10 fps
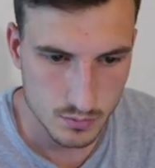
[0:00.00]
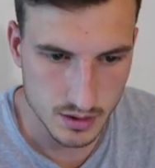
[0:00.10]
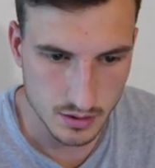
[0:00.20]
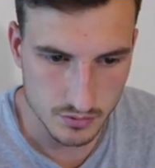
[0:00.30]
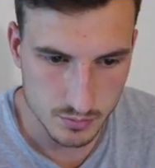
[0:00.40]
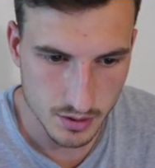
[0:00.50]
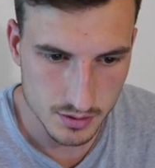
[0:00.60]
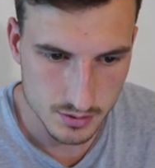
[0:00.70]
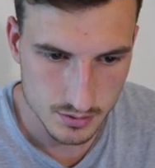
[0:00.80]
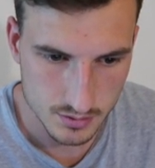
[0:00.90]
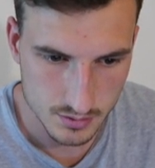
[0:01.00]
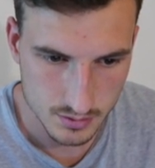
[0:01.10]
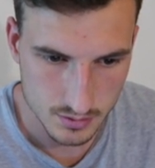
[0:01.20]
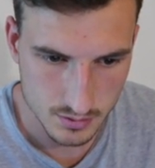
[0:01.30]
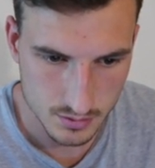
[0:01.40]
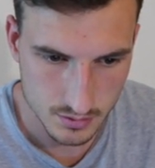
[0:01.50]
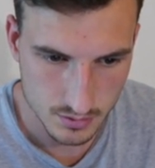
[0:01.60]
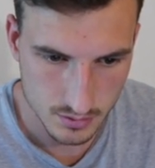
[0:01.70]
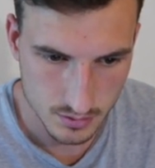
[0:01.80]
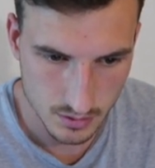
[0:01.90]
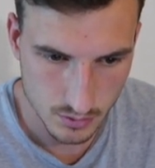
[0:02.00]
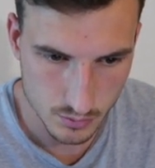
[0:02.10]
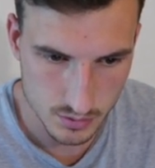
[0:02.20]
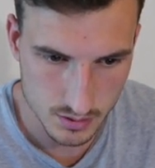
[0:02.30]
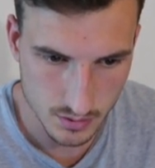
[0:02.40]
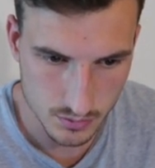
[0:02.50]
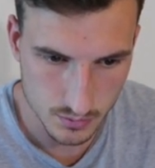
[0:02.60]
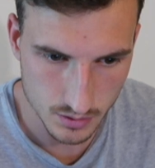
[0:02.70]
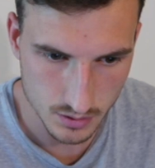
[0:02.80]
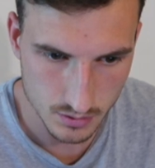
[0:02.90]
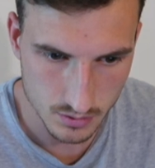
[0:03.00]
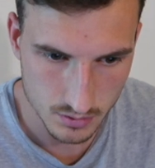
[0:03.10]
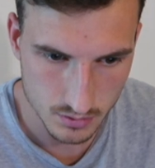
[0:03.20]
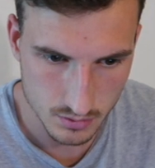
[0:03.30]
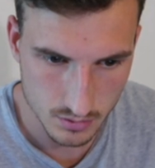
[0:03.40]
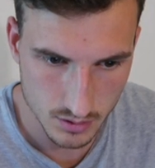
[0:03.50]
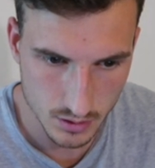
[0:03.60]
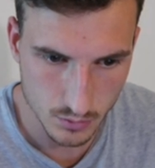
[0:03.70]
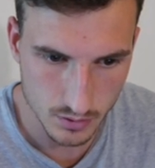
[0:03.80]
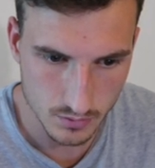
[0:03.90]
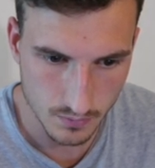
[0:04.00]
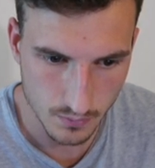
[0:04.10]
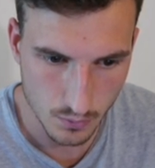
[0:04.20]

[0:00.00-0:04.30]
Was that enough space? Who is it down to again? Hilton.